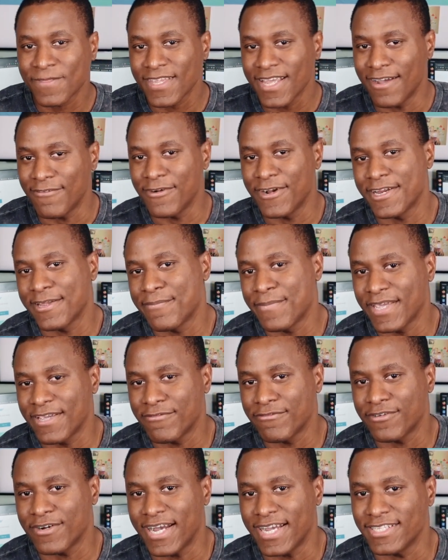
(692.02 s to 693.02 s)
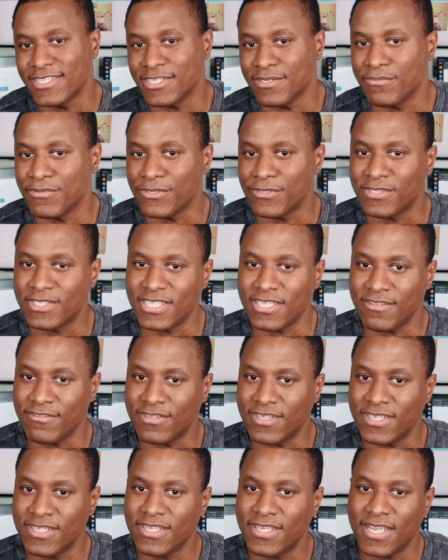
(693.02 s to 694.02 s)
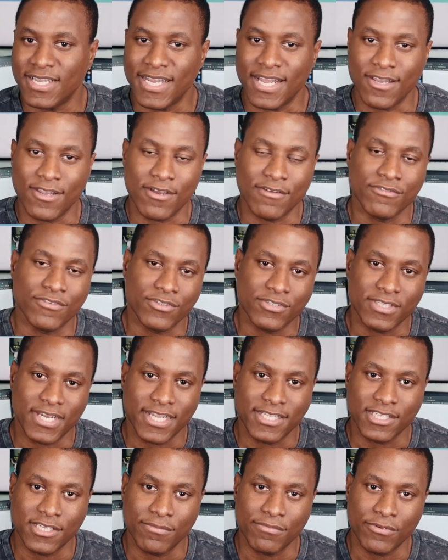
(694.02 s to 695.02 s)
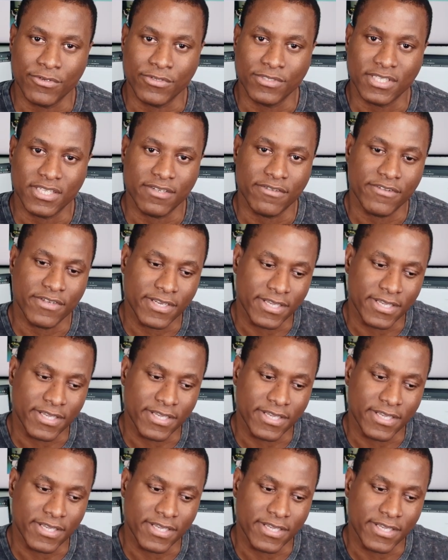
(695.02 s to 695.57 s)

I've already paid for IT Pro TV, and I love using IT Pro TV.